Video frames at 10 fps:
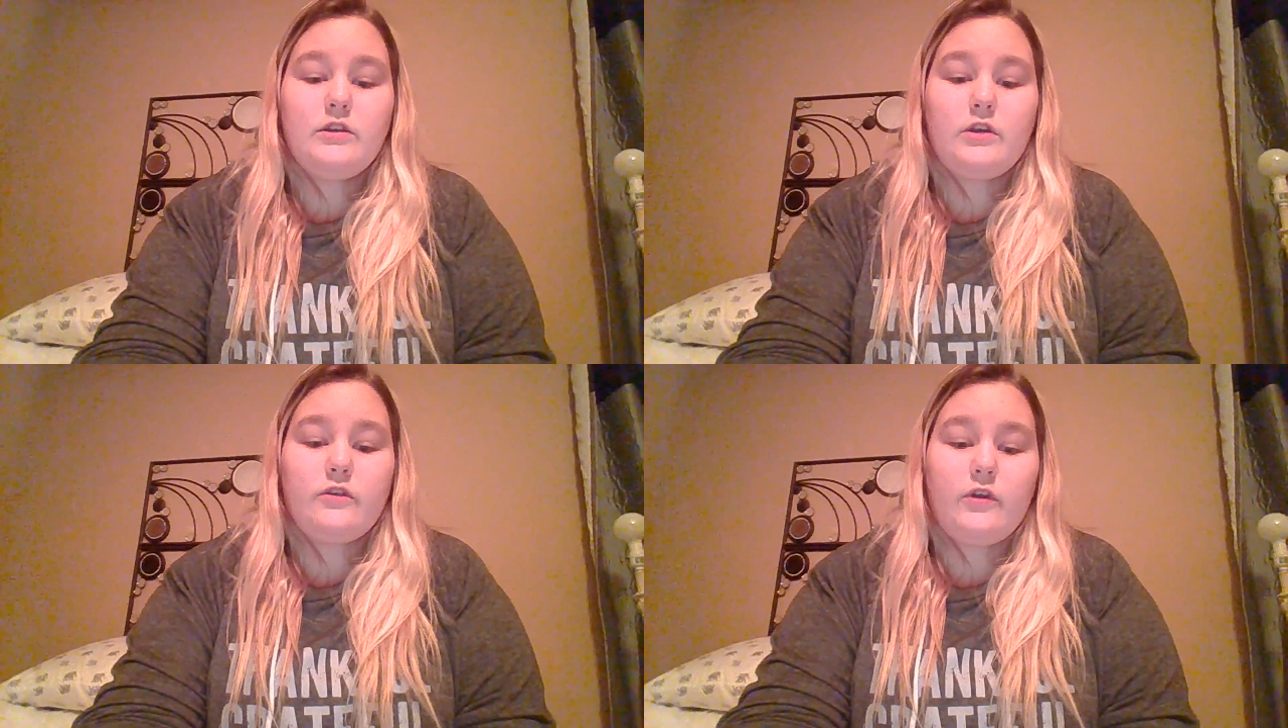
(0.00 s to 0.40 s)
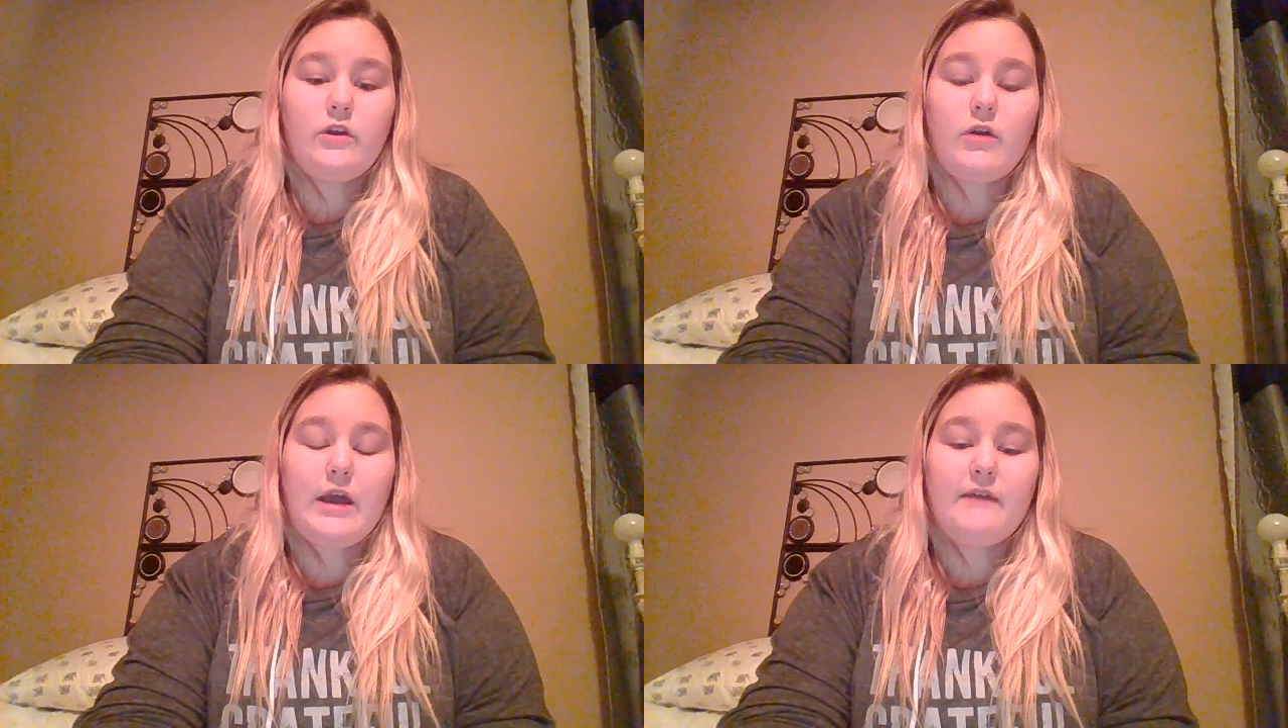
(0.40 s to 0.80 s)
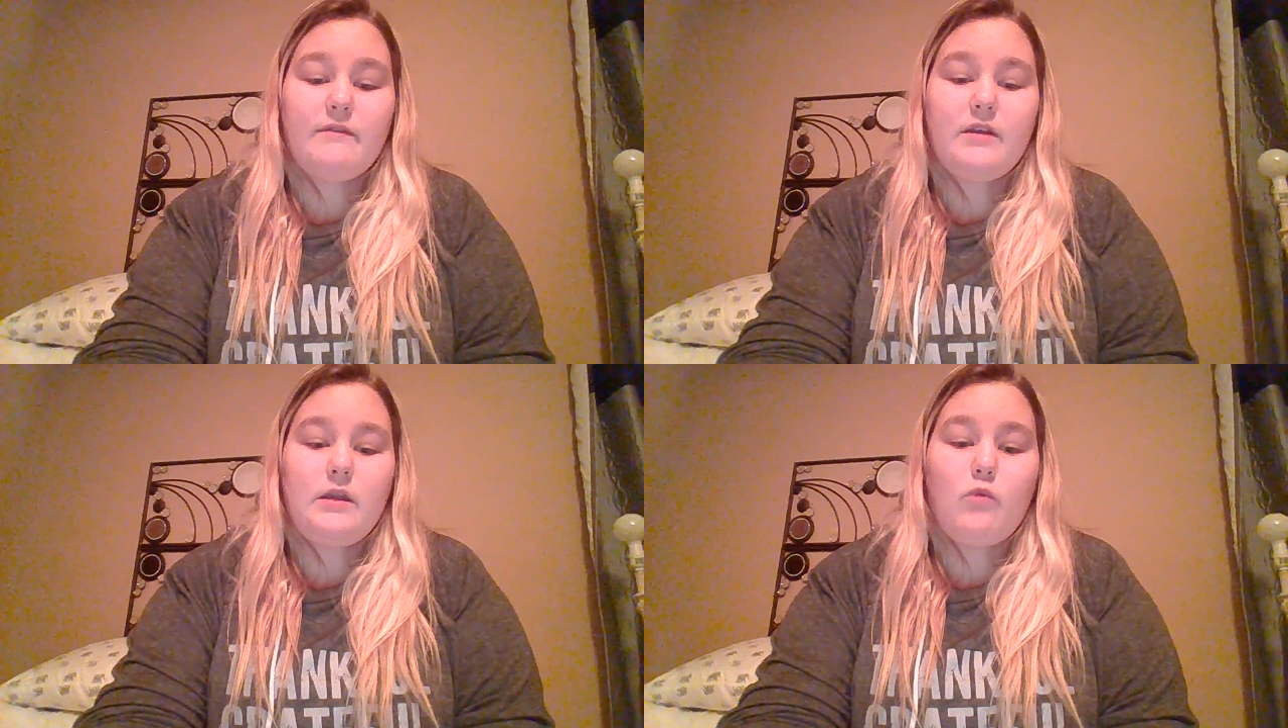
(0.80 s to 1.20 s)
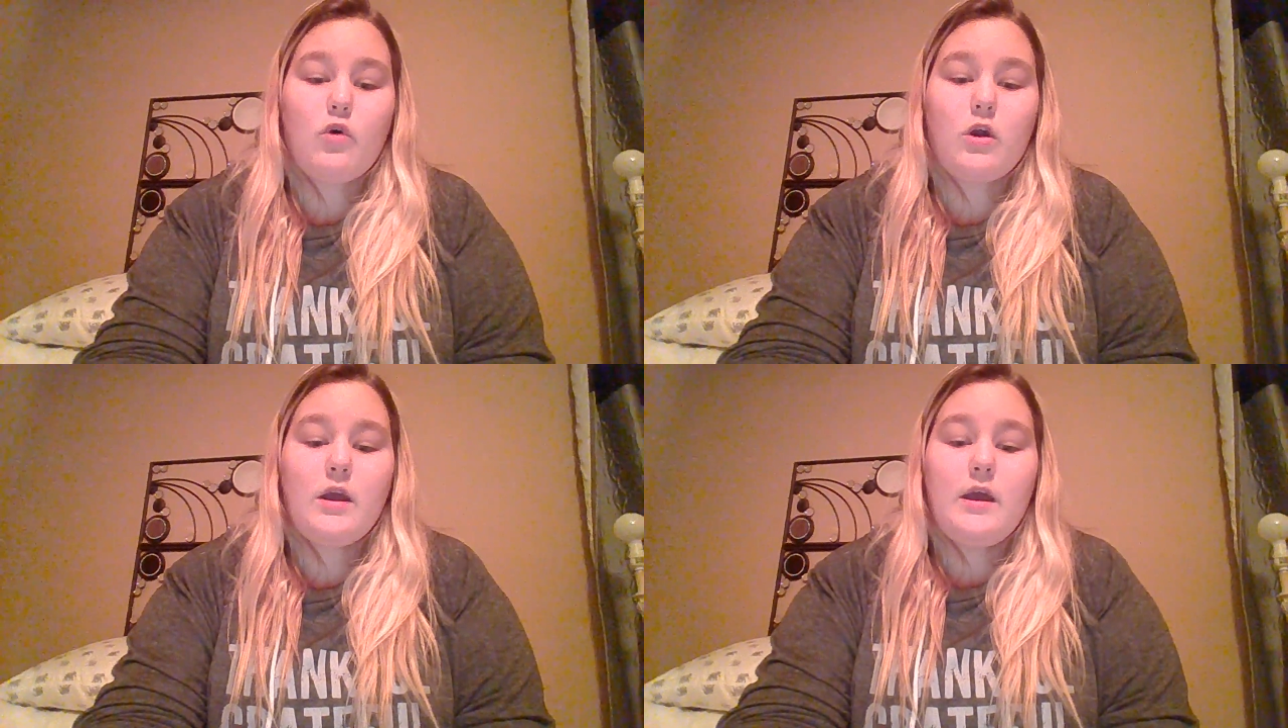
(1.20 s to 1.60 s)
just so you don't have it
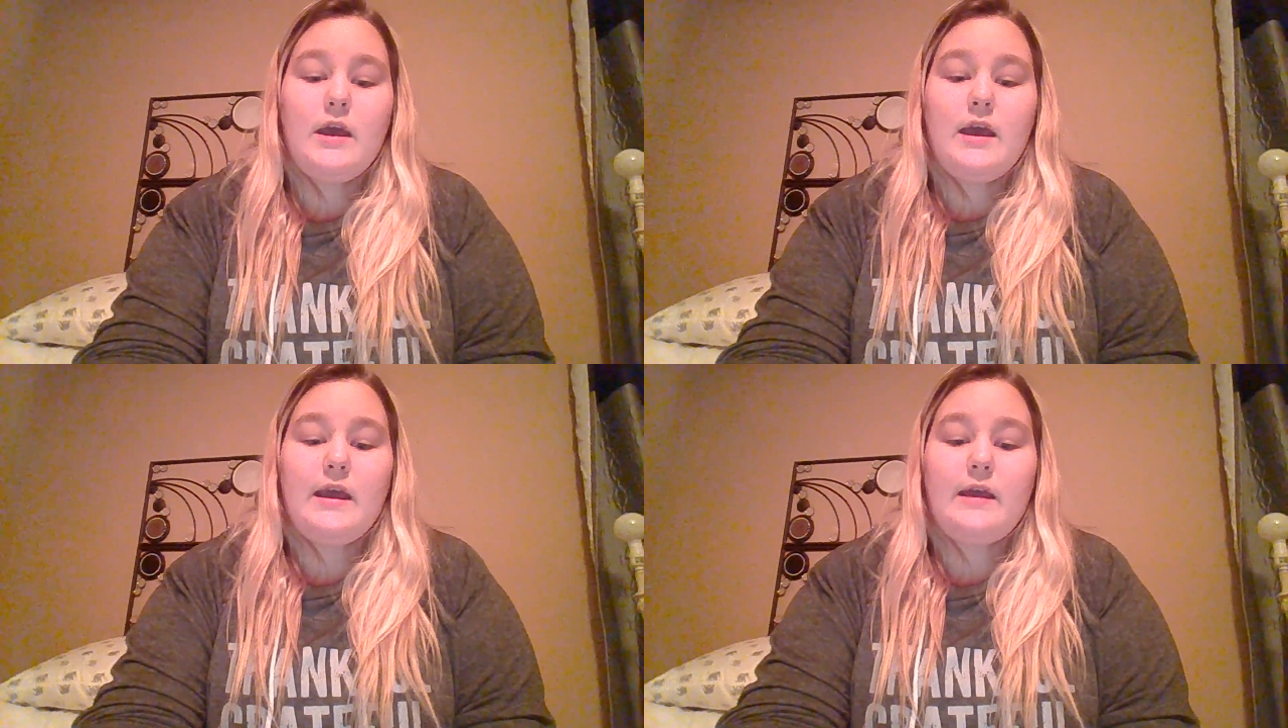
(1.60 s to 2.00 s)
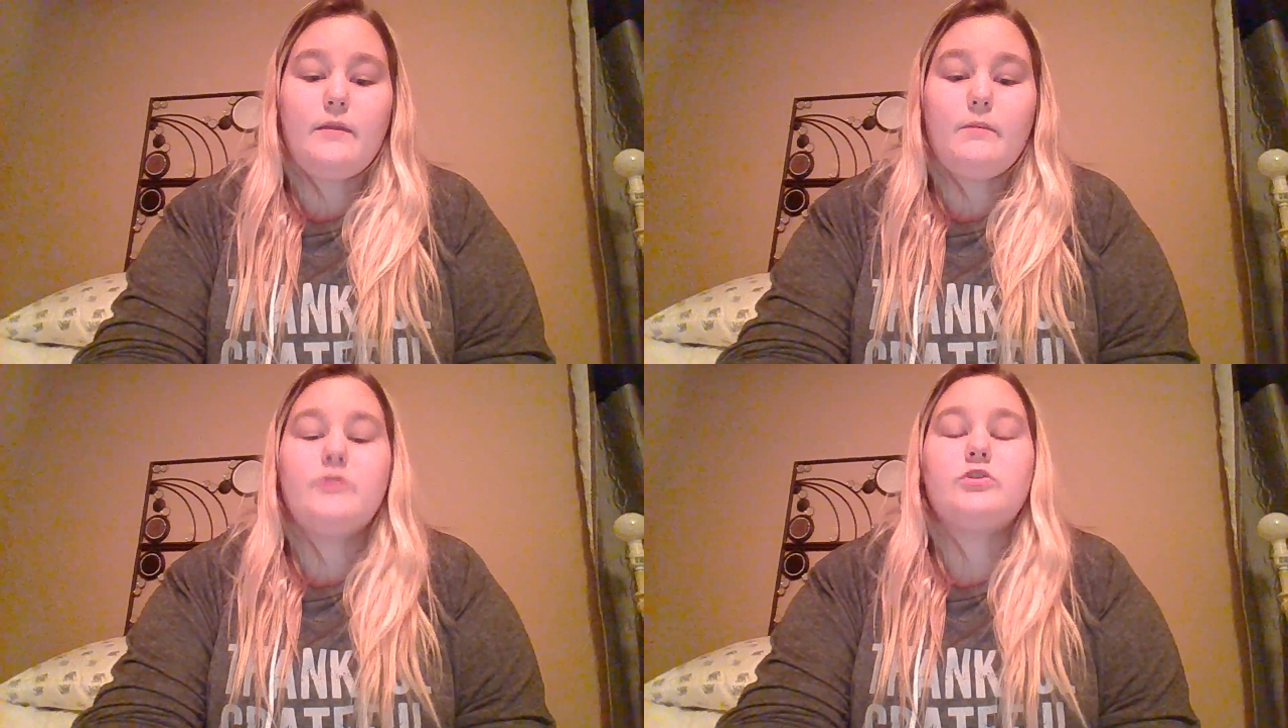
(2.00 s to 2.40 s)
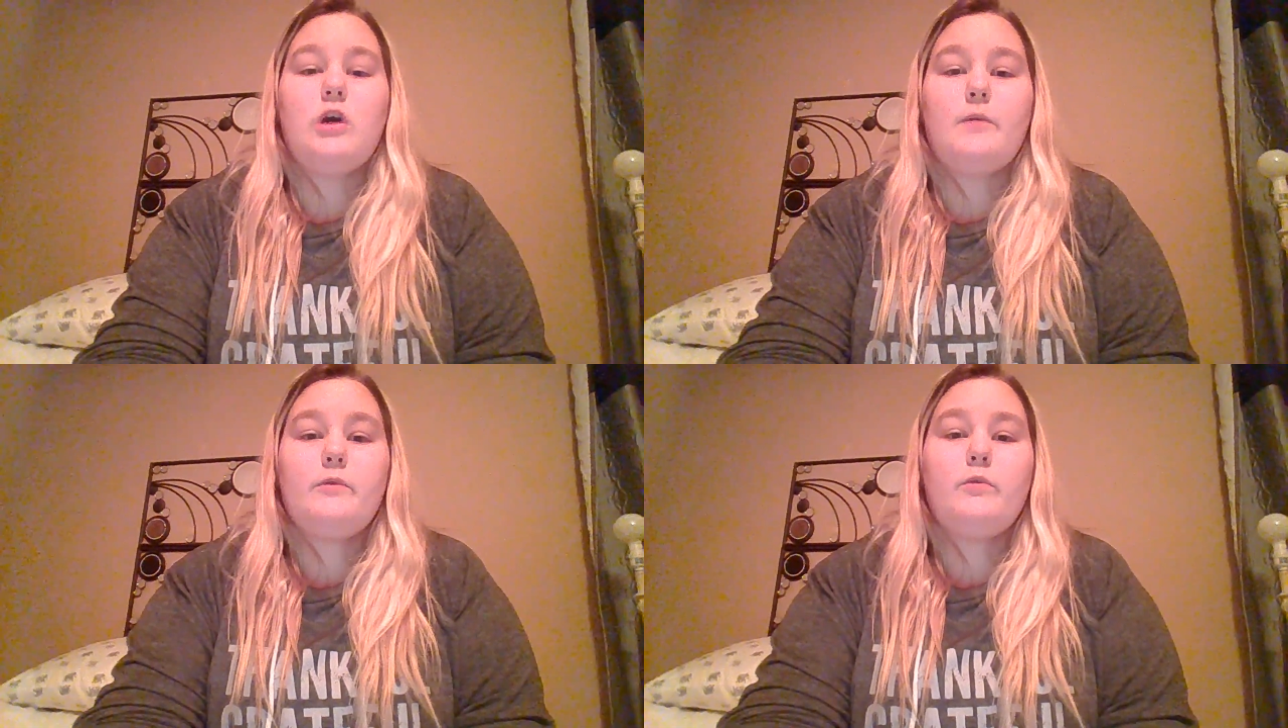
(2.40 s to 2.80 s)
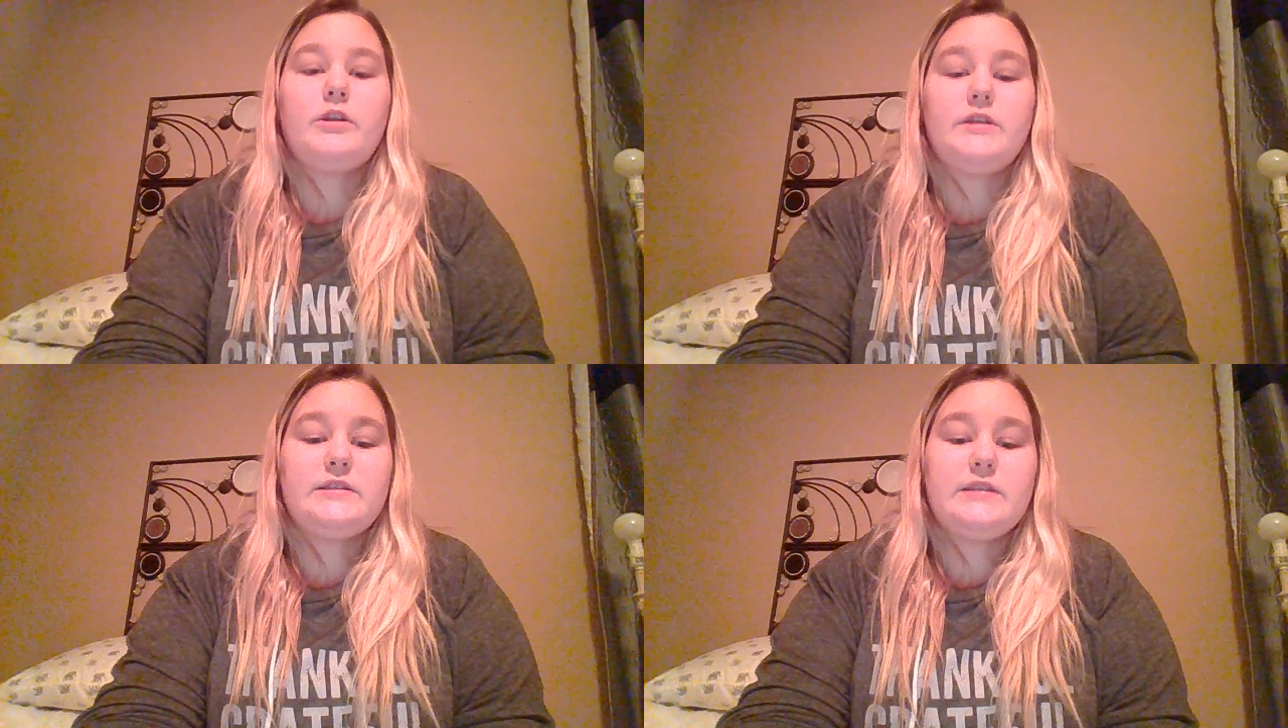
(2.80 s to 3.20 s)
anymore, and the most common
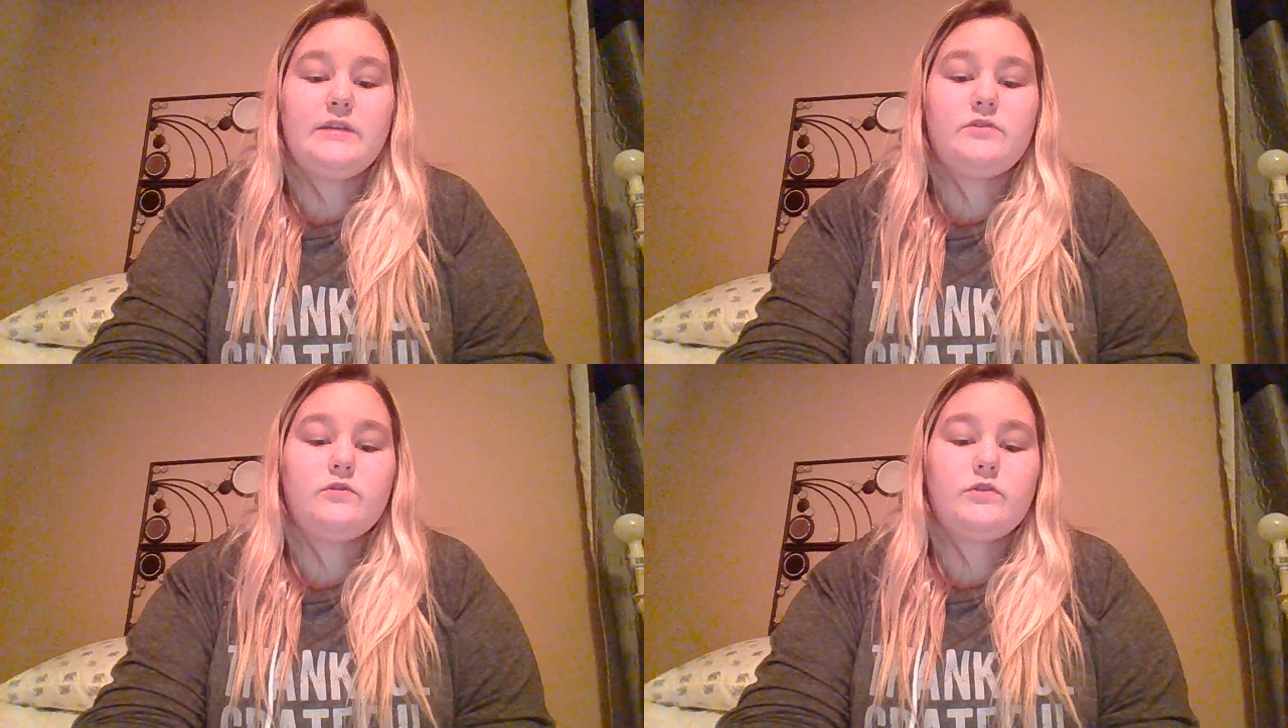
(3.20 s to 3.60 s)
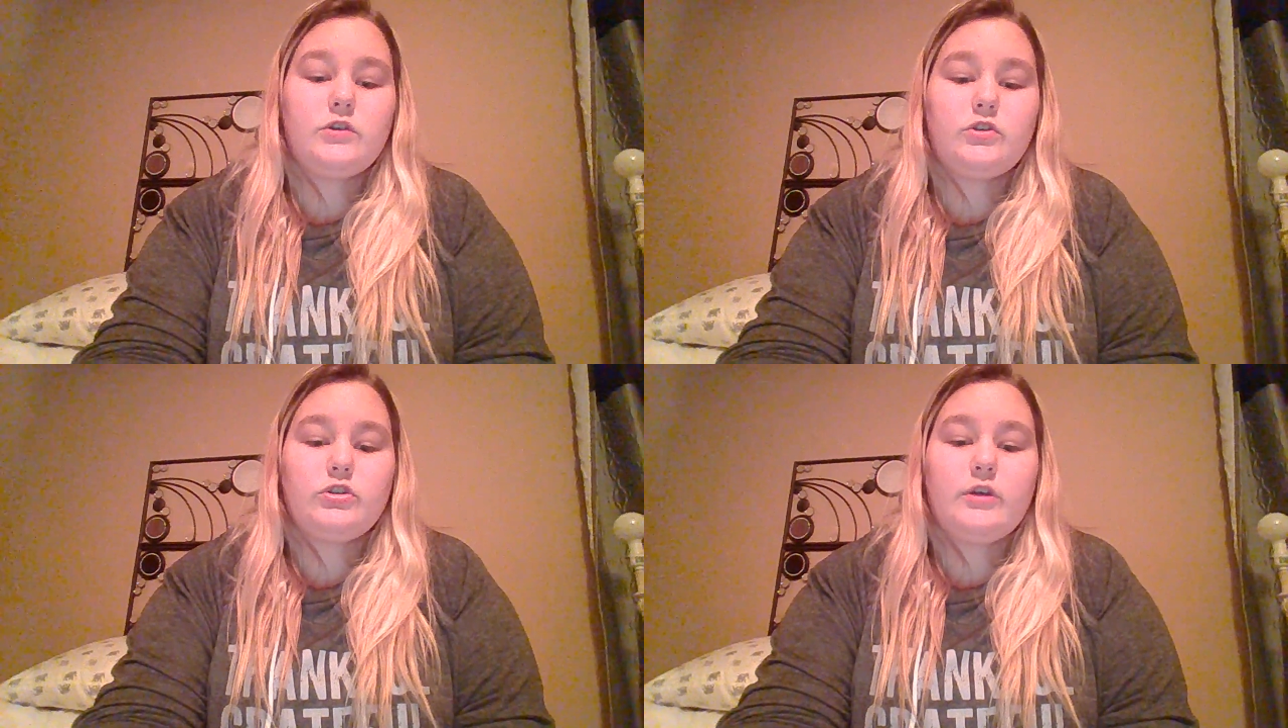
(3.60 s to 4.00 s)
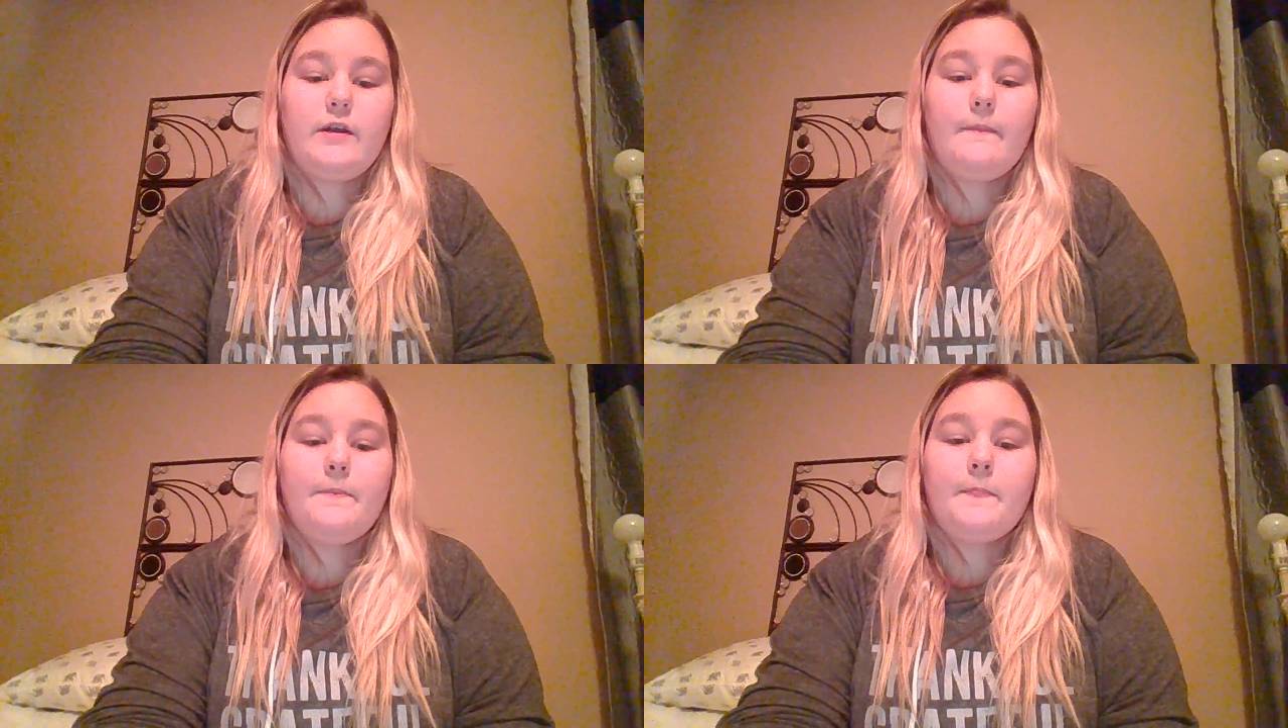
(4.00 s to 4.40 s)
one is nasal surgery.